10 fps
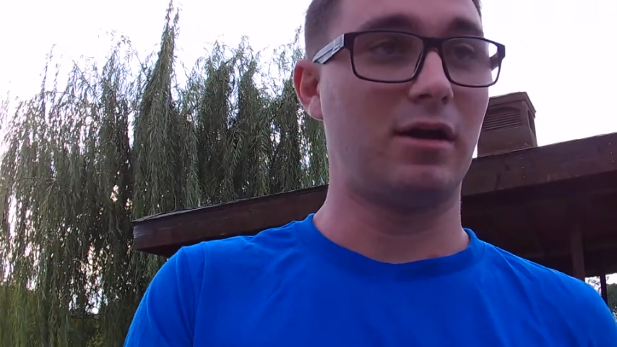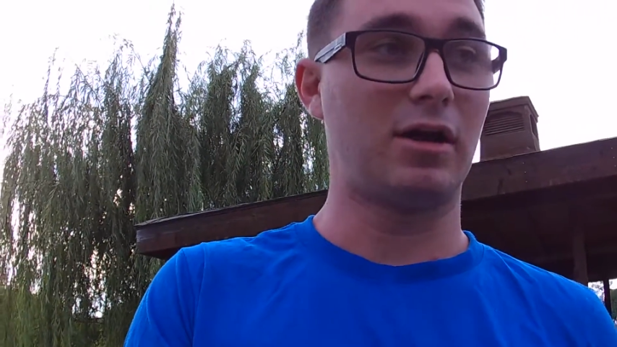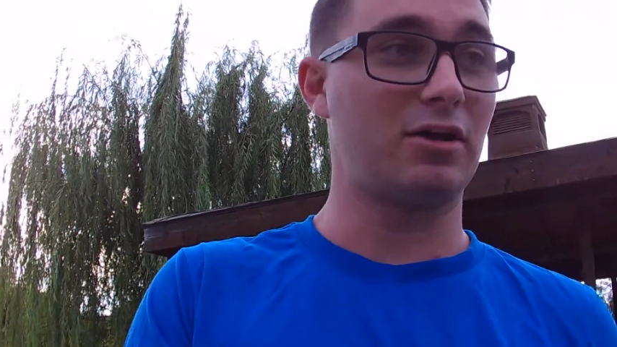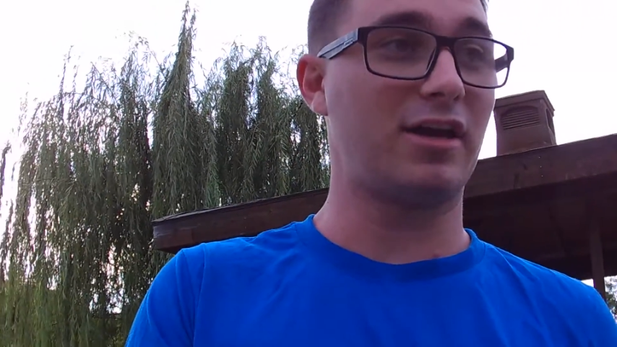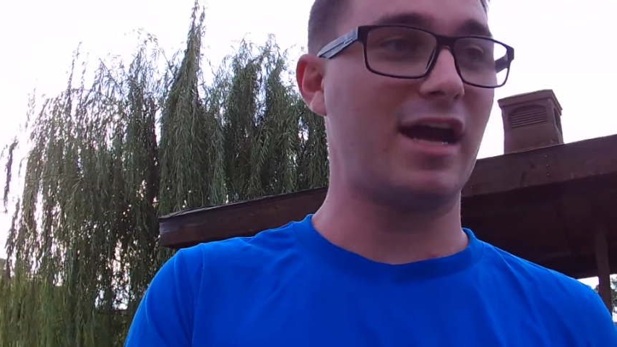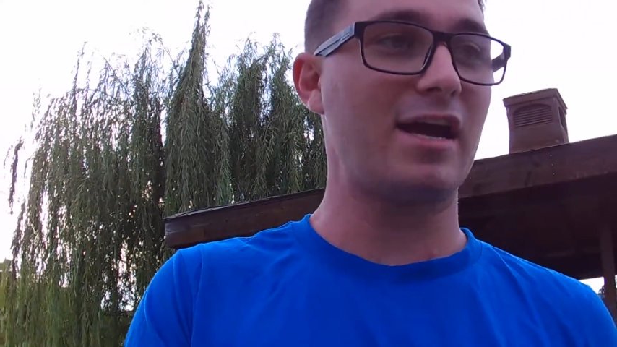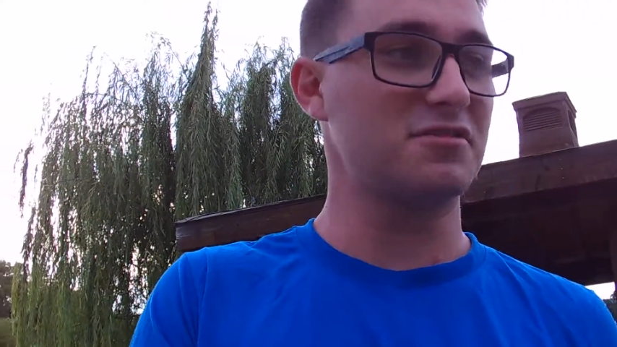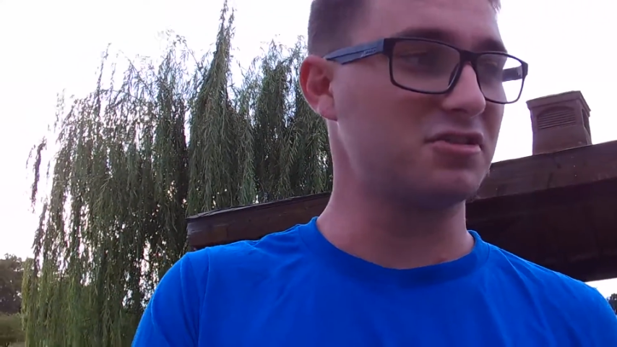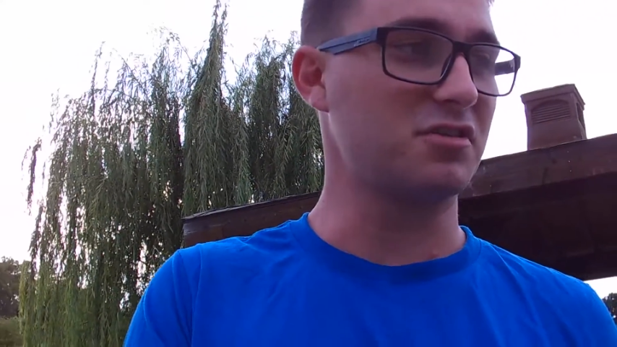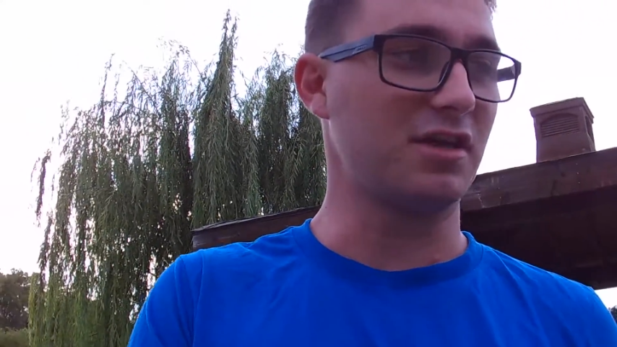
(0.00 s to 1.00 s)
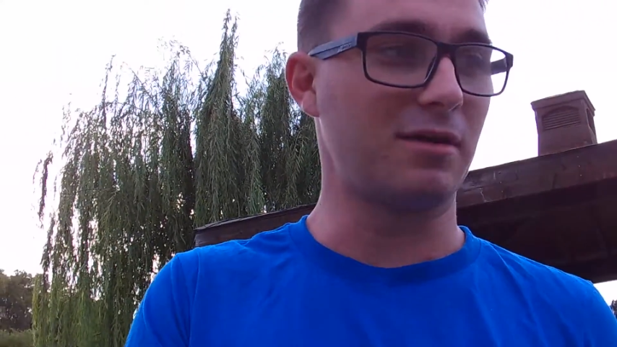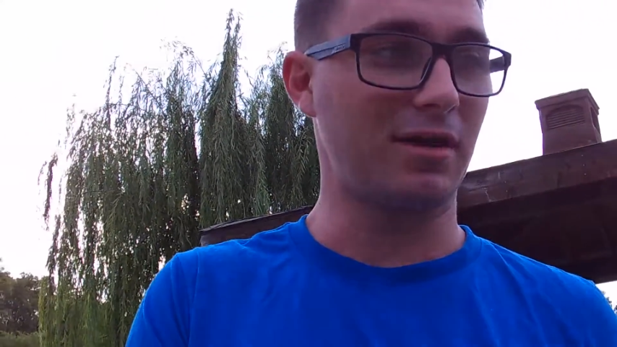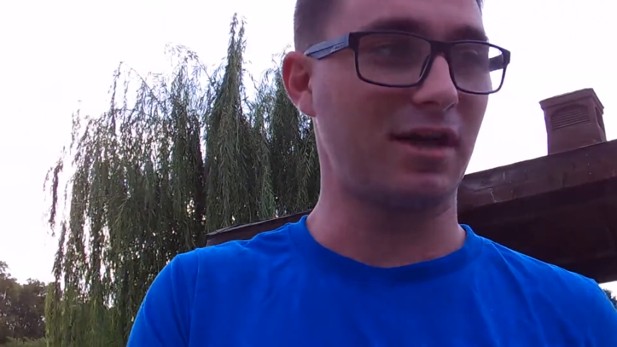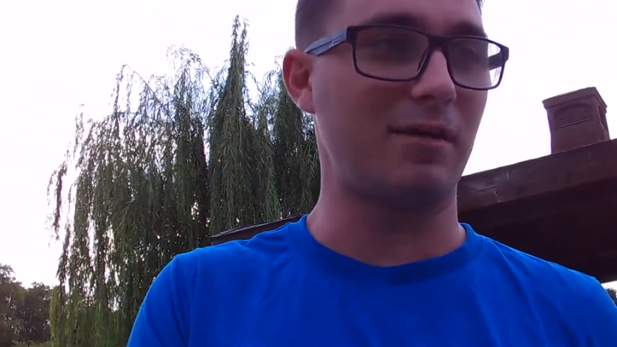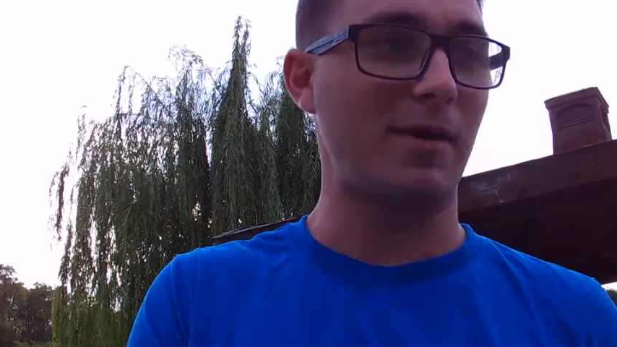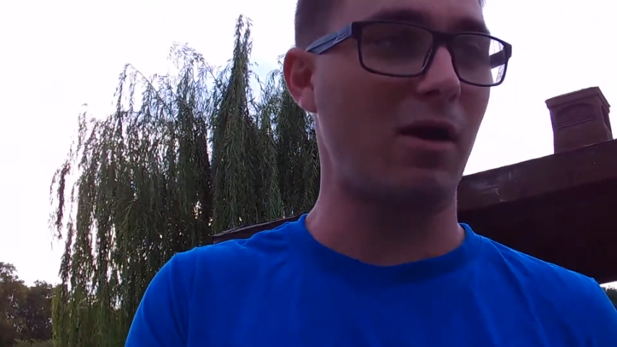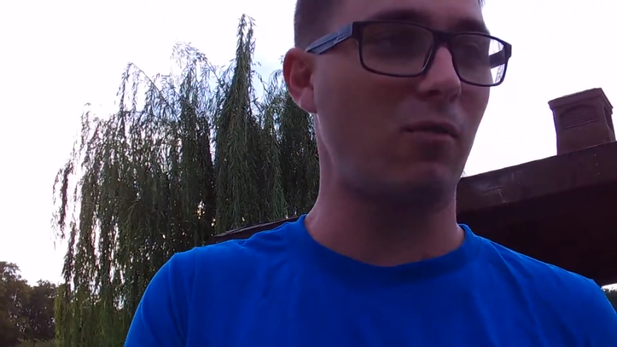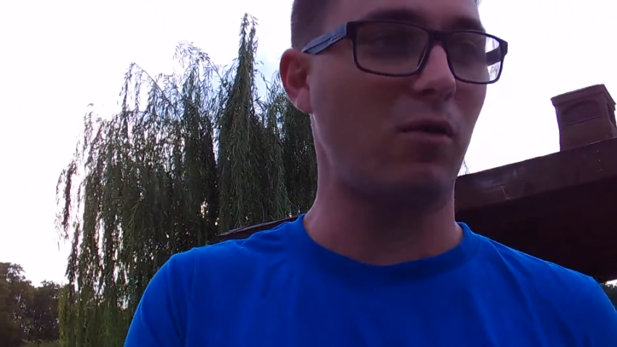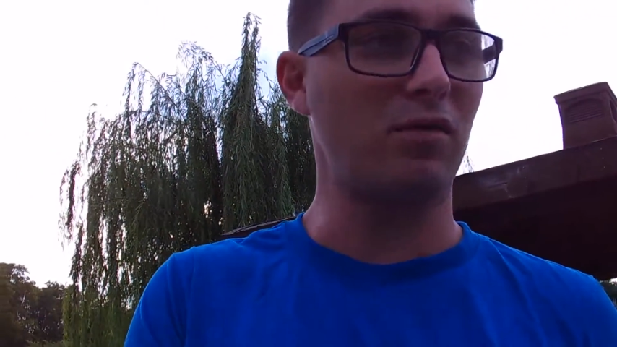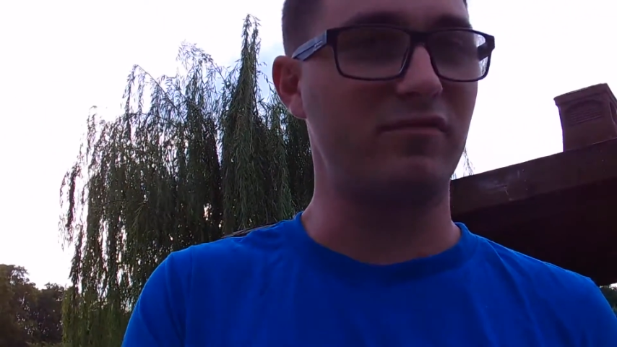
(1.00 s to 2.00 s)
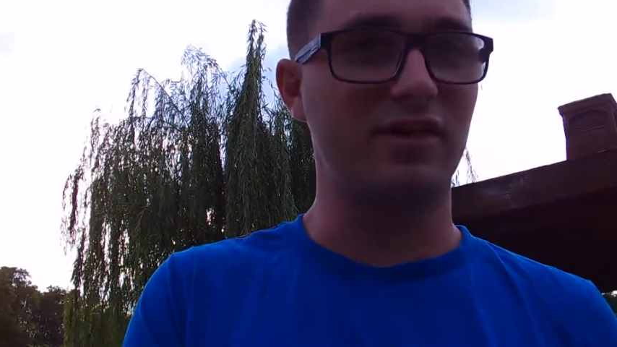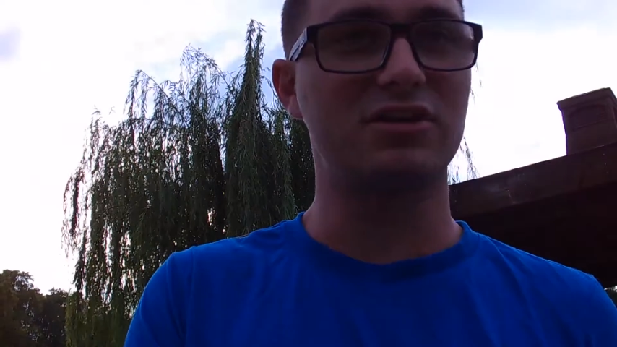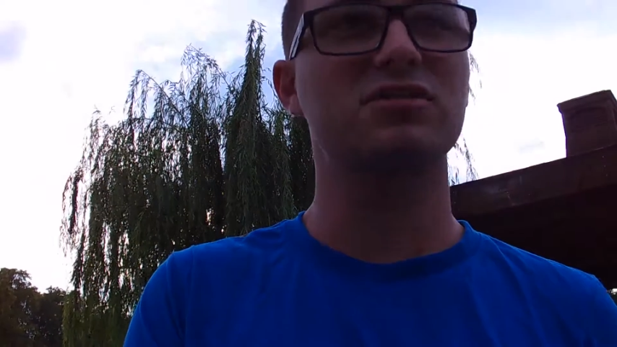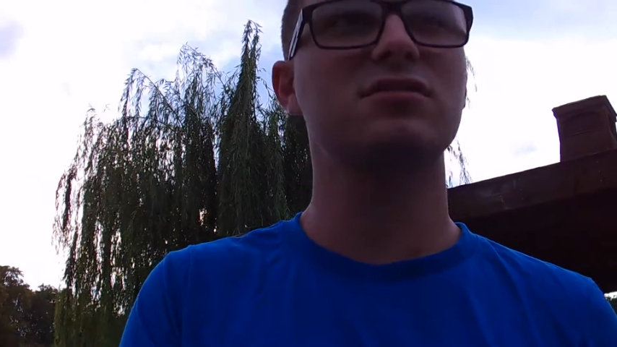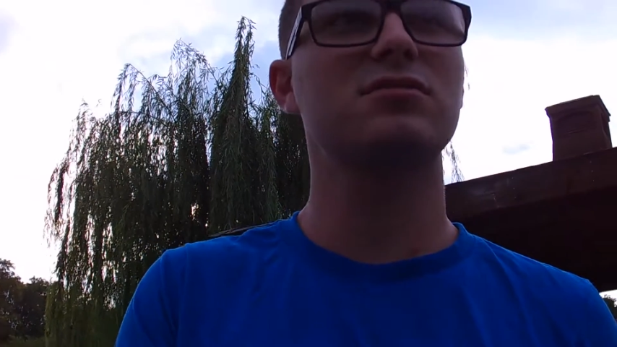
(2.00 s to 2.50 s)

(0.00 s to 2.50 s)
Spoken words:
100 casts you get about one fish.